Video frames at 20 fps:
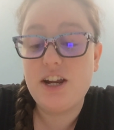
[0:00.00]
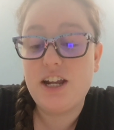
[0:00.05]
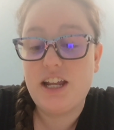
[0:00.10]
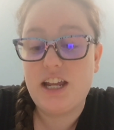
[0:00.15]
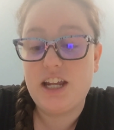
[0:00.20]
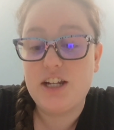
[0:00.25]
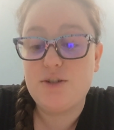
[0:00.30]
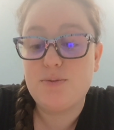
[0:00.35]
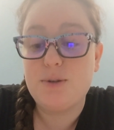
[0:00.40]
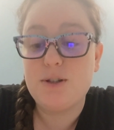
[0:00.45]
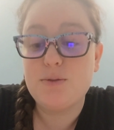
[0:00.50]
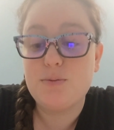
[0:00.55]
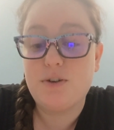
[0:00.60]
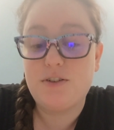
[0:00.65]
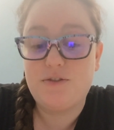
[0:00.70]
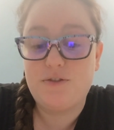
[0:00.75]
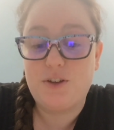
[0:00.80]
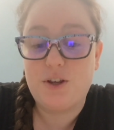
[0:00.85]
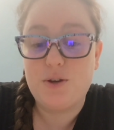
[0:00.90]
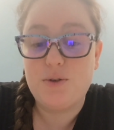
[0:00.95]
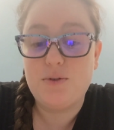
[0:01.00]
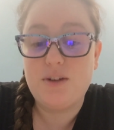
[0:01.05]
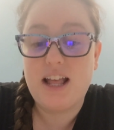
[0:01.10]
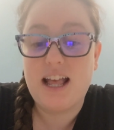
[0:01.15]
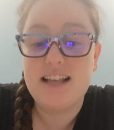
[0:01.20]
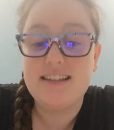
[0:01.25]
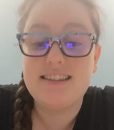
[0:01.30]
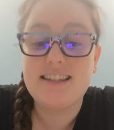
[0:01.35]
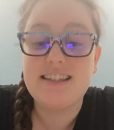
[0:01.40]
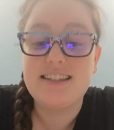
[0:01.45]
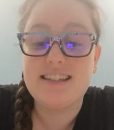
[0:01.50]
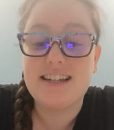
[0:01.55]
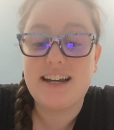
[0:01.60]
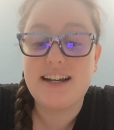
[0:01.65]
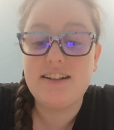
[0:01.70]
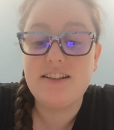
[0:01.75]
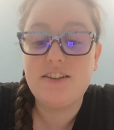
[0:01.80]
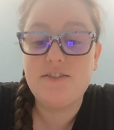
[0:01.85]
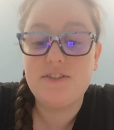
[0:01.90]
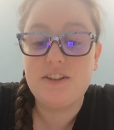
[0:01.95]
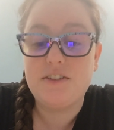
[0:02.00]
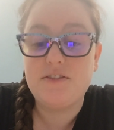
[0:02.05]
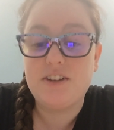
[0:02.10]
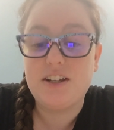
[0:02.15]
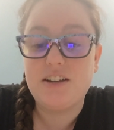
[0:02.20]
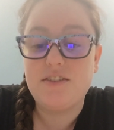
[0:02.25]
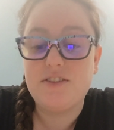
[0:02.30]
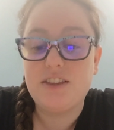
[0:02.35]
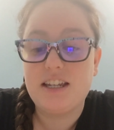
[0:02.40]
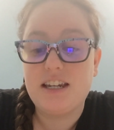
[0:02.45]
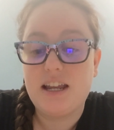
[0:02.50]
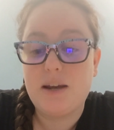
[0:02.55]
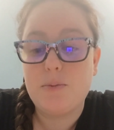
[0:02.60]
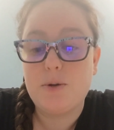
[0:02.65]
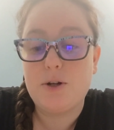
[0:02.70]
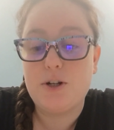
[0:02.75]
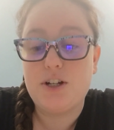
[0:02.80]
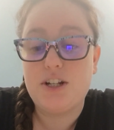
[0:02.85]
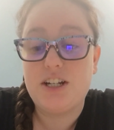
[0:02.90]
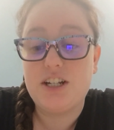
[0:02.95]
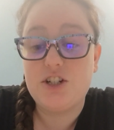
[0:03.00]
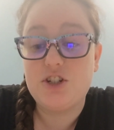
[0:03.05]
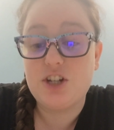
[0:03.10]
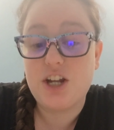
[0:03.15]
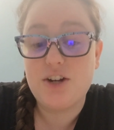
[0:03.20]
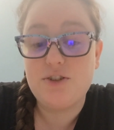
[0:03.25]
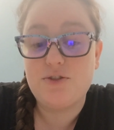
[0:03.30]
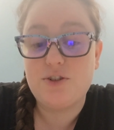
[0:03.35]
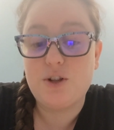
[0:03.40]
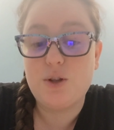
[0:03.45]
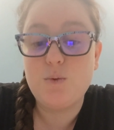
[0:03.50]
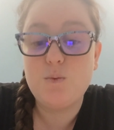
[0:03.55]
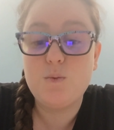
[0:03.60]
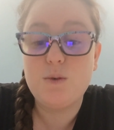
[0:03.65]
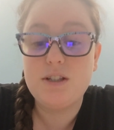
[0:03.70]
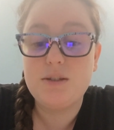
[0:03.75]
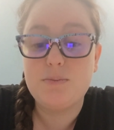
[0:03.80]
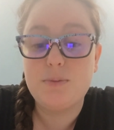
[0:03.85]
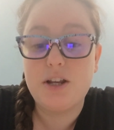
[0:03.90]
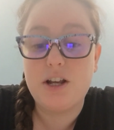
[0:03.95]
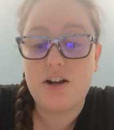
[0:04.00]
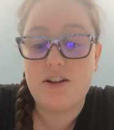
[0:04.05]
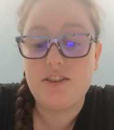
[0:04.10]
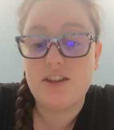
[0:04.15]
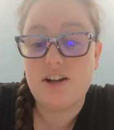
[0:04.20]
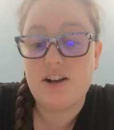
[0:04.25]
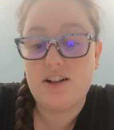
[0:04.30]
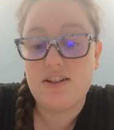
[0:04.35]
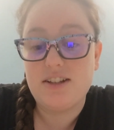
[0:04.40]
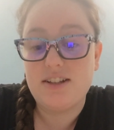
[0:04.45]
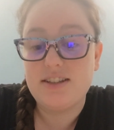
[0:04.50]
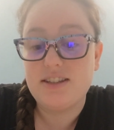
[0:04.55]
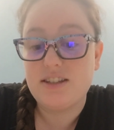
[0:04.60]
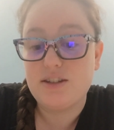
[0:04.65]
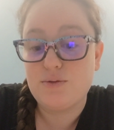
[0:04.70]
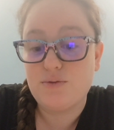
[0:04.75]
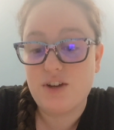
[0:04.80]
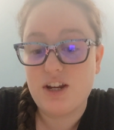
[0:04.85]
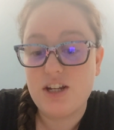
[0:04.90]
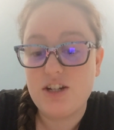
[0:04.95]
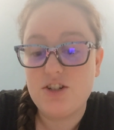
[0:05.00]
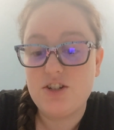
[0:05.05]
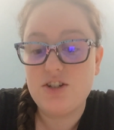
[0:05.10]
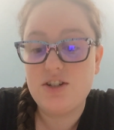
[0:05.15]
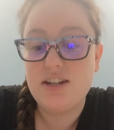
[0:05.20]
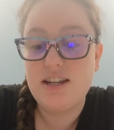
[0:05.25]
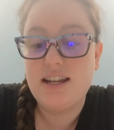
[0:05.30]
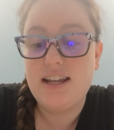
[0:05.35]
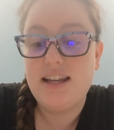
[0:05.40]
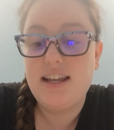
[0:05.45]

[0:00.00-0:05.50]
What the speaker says: engagements were few, as the style of living of the neighbourhood in general was beyond the Collinses' reach.